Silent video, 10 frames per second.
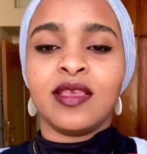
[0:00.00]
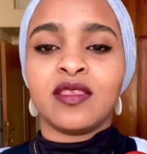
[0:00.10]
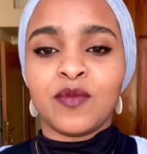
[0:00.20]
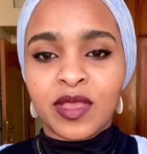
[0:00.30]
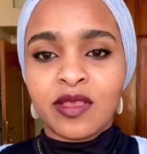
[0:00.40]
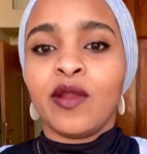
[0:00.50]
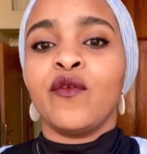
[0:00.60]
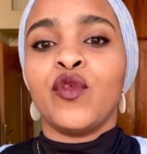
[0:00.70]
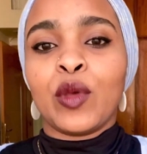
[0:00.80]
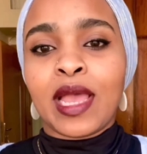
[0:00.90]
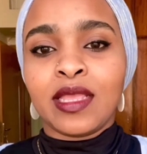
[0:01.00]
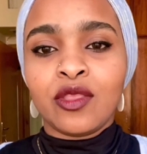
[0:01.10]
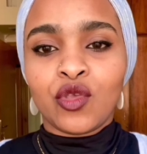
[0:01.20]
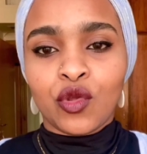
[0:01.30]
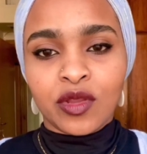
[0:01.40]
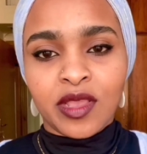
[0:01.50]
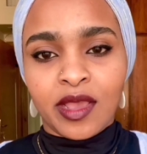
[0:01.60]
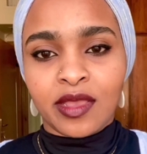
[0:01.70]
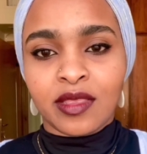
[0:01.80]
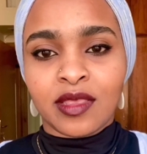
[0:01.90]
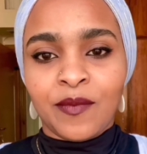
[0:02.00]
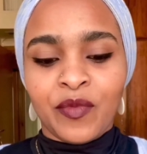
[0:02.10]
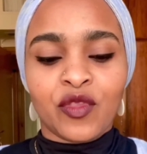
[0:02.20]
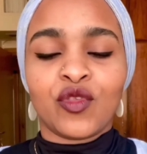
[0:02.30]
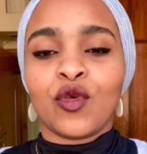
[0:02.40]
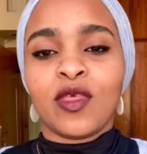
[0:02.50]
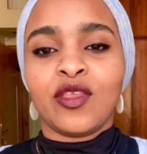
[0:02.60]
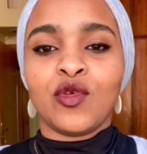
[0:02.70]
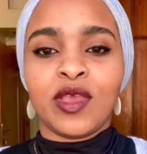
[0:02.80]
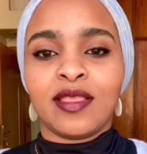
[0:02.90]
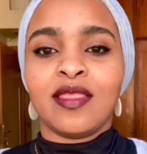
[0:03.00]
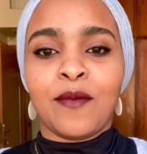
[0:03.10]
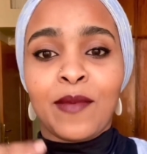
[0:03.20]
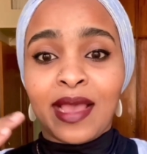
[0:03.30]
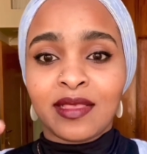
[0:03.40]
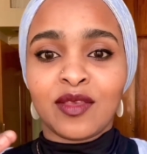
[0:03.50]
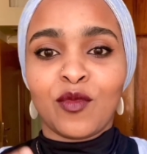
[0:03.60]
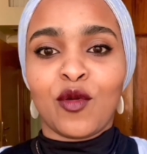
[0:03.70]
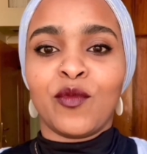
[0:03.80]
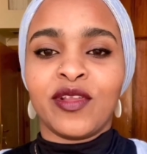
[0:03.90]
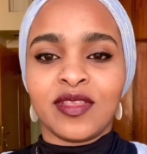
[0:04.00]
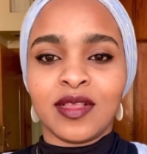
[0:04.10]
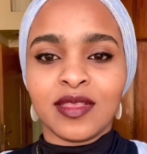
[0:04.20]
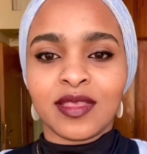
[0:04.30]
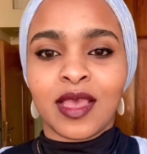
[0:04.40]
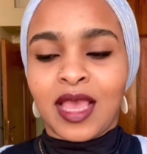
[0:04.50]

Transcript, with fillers: It's better if you add it to your diet so that you get the maximum result.